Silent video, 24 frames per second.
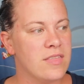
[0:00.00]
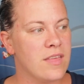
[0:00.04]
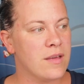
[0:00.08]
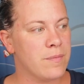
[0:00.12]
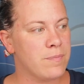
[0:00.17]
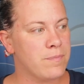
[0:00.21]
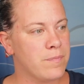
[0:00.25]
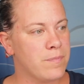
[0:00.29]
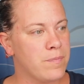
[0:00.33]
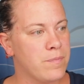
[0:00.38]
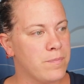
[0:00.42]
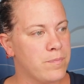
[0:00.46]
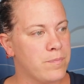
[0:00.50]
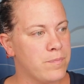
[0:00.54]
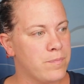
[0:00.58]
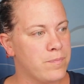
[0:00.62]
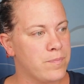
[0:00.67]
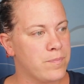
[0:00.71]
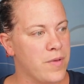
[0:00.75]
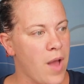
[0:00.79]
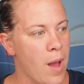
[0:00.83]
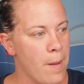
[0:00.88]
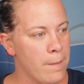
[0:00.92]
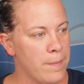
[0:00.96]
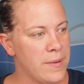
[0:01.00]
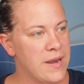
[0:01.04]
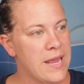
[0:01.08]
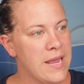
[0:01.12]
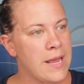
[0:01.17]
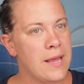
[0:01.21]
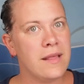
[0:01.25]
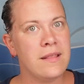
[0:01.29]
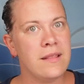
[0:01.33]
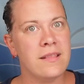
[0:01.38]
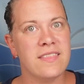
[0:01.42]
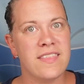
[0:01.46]
The
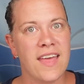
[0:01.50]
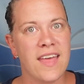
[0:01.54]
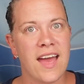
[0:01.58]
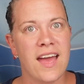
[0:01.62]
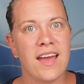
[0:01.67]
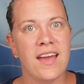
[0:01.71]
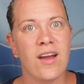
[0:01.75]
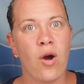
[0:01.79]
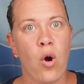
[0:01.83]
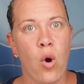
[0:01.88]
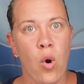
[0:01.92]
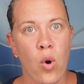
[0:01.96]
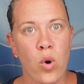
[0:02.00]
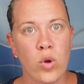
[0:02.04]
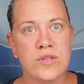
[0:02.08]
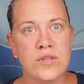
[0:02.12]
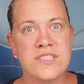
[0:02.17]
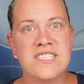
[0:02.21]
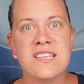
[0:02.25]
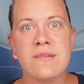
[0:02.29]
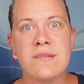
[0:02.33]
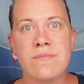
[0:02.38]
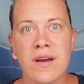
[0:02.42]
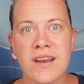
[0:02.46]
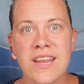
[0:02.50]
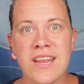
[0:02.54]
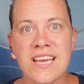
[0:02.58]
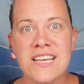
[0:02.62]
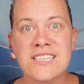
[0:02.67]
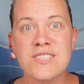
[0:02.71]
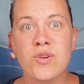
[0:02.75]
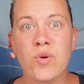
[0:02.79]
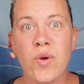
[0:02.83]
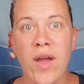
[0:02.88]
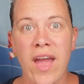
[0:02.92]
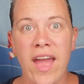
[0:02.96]
company that holds the money
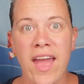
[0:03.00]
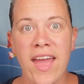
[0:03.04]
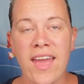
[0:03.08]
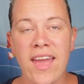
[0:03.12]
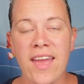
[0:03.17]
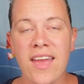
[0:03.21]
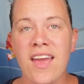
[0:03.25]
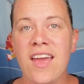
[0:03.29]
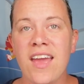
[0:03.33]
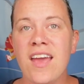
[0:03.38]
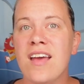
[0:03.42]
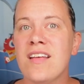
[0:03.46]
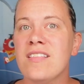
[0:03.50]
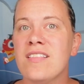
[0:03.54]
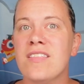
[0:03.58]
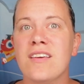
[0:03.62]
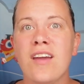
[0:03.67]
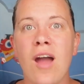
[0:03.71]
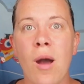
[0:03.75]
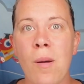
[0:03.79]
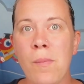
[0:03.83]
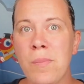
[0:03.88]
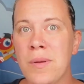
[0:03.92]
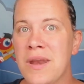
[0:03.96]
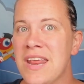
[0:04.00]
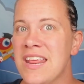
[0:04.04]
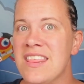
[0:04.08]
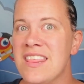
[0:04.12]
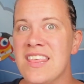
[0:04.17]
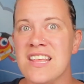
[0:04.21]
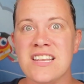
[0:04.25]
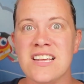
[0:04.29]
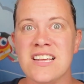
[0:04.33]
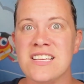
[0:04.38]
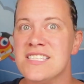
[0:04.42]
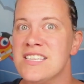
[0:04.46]
is okay. The company
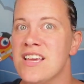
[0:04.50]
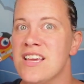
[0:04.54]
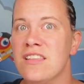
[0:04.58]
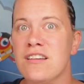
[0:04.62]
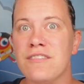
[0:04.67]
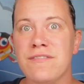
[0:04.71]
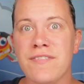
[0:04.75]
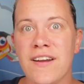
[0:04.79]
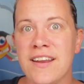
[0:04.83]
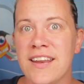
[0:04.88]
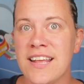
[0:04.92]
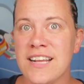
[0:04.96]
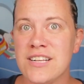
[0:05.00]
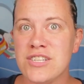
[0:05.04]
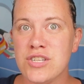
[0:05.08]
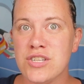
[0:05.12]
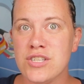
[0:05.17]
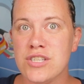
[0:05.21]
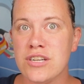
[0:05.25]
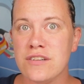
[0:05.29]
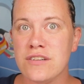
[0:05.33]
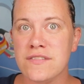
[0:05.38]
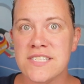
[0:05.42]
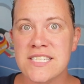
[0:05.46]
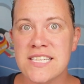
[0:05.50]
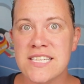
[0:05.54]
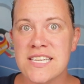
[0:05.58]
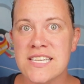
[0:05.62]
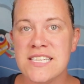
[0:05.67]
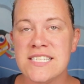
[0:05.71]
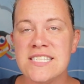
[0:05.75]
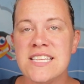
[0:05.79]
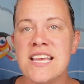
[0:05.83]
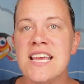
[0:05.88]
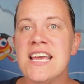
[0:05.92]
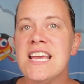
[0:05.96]
that does the other financial
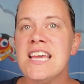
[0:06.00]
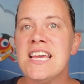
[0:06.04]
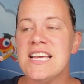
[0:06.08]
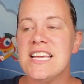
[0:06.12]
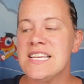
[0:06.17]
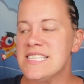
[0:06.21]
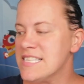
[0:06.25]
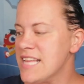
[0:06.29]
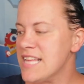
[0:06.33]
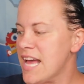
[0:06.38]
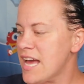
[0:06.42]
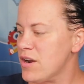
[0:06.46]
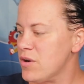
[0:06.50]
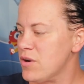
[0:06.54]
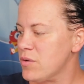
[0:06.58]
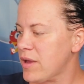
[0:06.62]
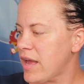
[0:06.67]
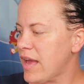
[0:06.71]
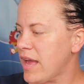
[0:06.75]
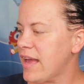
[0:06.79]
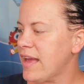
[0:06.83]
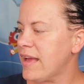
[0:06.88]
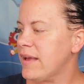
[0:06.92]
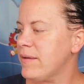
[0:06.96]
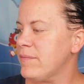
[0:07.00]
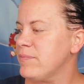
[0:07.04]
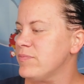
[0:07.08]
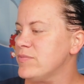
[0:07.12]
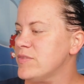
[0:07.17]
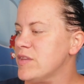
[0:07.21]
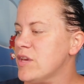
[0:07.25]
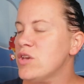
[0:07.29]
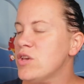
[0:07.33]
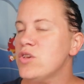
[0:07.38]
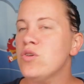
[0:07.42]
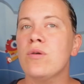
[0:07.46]
services is not okay.
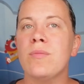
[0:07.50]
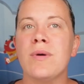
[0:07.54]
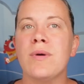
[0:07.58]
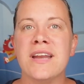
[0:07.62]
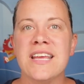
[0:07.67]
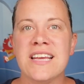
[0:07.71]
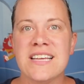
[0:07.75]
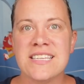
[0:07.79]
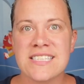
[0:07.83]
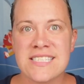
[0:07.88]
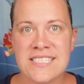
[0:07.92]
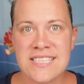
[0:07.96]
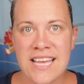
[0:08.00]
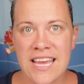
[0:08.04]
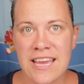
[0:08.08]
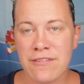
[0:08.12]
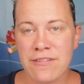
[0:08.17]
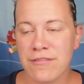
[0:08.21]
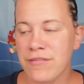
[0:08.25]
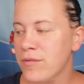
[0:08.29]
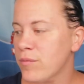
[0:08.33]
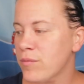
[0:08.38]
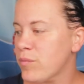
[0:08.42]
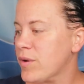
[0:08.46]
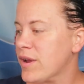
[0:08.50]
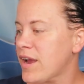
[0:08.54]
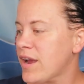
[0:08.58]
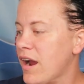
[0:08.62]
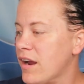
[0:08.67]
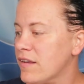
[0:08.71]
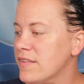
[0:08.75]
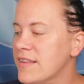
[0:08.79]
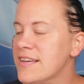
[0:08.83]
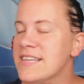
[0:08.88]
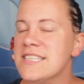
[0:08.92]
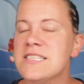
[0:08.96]
Your money is safe
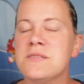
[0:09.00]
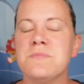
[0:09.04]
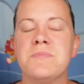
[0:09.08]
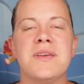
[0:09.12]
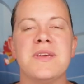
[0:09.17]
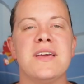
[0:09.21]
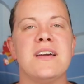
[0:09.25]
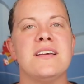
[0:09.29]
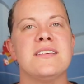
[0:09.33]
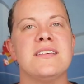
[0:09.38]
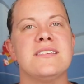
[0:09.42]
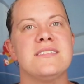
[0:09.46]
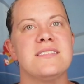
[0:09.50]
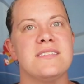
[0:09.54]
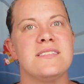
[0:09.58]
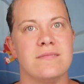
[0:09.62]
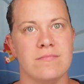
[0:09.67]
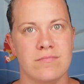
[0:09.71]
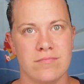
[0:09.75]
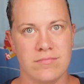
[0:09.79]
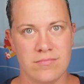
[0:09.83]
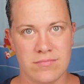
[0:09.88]
regardless because